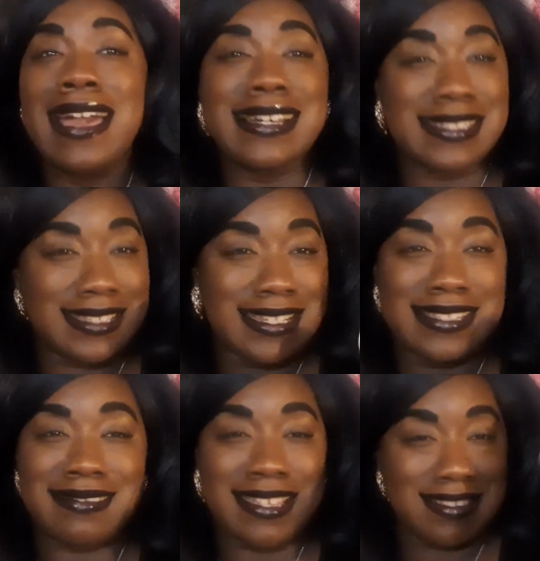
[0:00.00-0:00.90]
because it
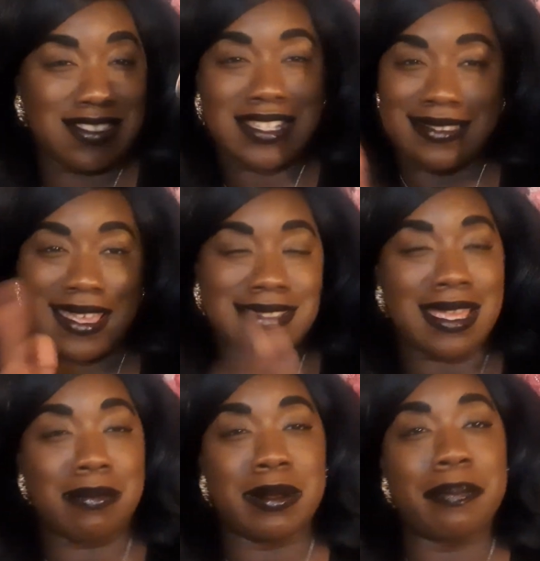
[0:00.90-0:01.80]
is it is that
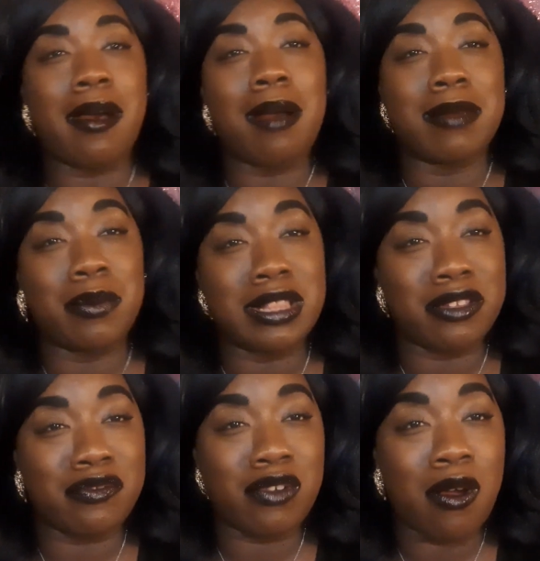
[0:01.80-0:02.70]
type of department with
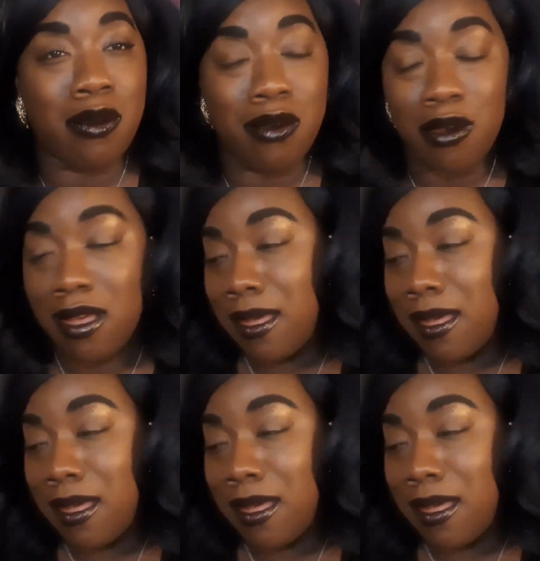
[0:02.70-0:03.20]
this floral.